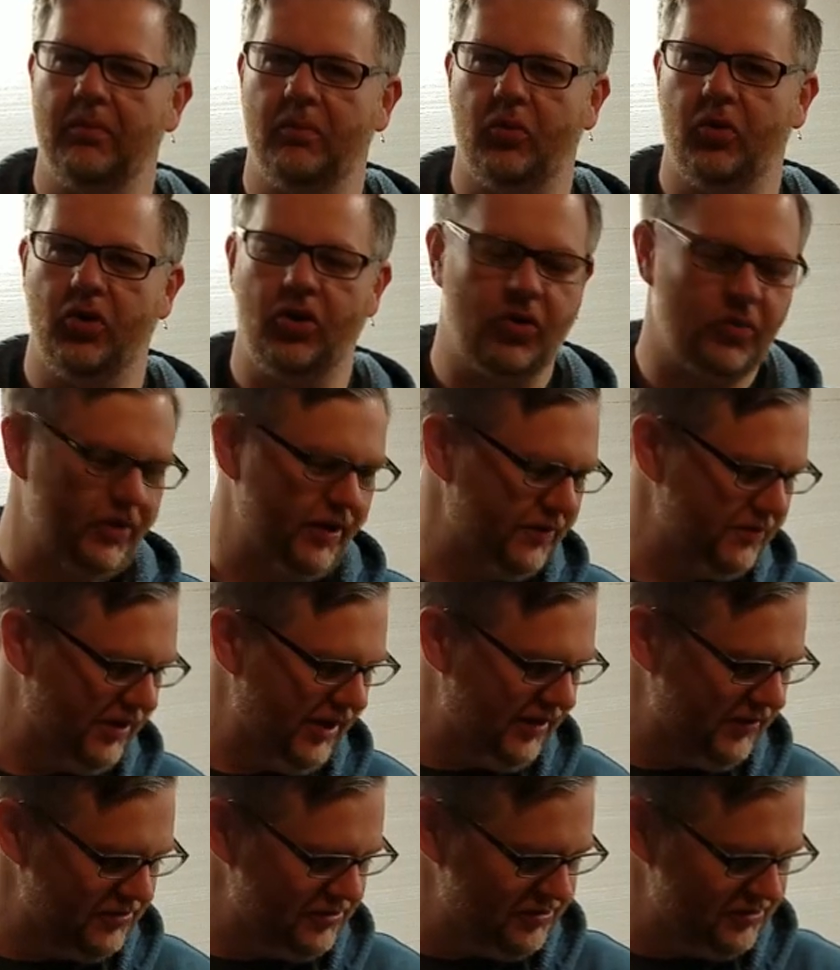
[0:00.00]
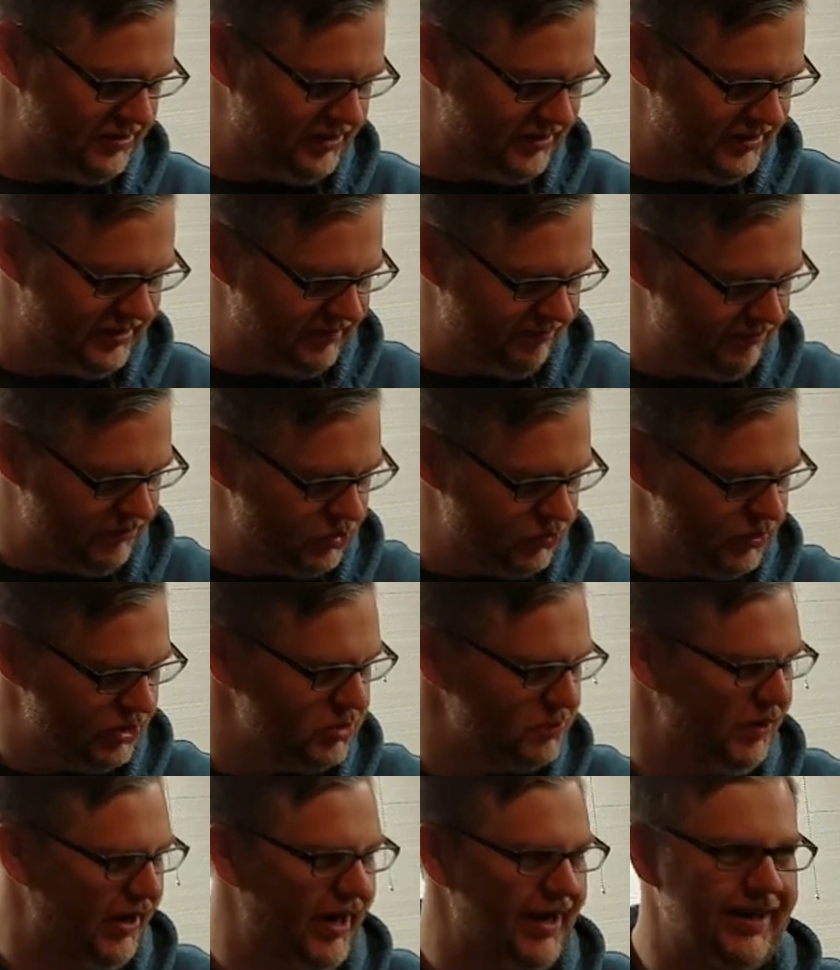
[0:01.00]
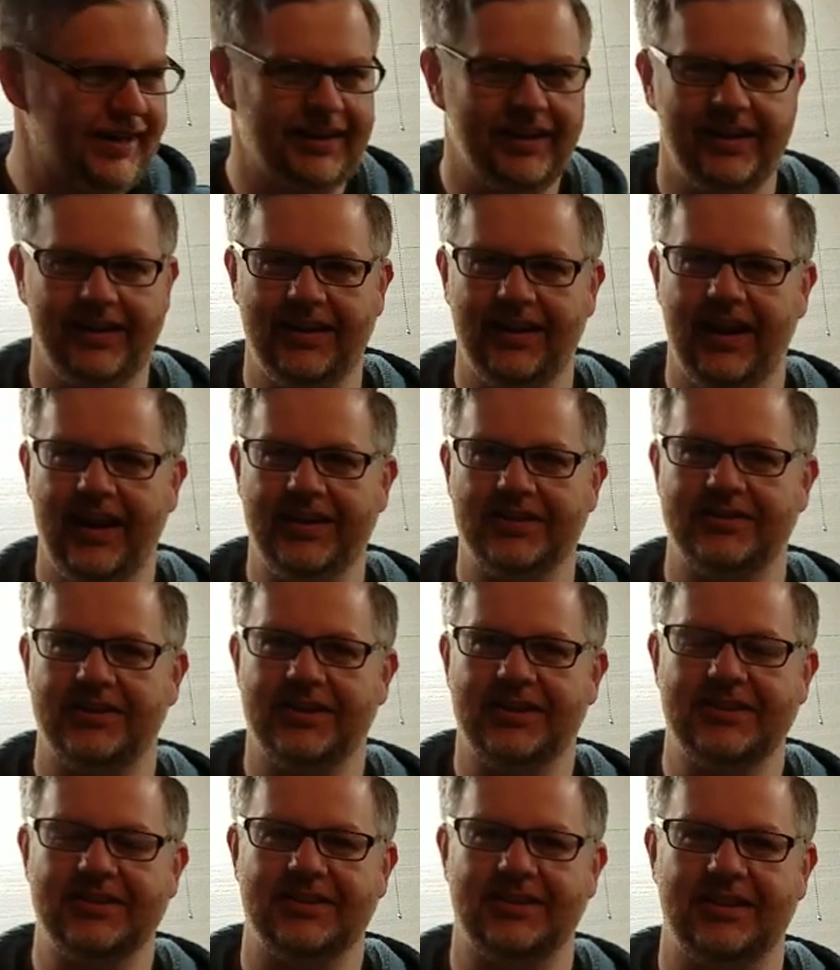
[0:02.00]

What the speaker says: whirlwind when I was doing the switch panel and the electrics,